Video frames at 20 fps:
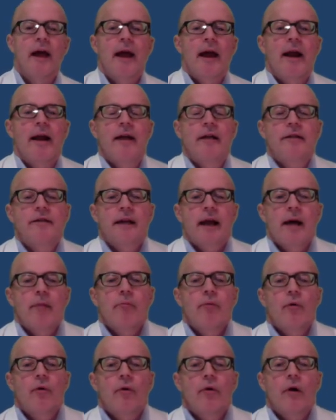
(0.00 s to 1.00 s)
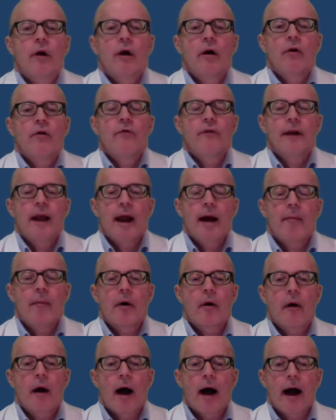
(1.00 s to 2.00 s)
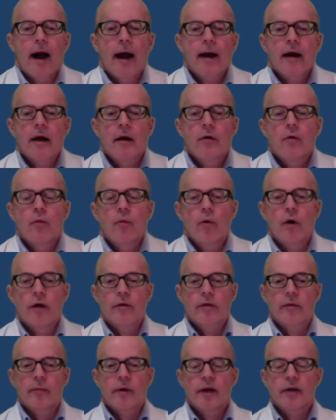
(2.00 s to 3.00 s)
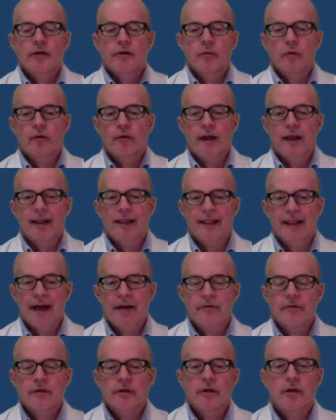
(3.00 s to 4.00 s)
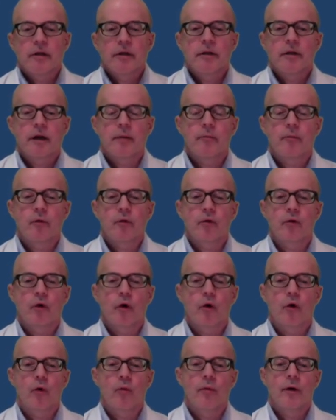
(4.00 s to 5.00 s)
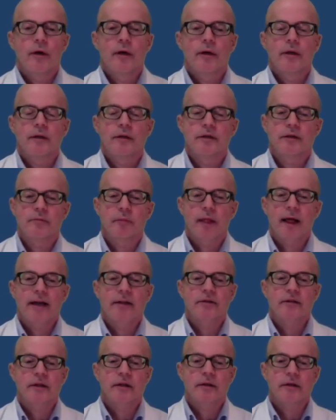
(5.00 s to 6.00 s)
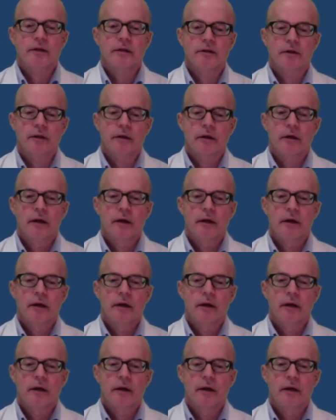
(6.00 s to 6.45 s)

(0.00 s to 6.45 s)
an example of an MRI with a patient with a left temporal lobe dysplastic lesion.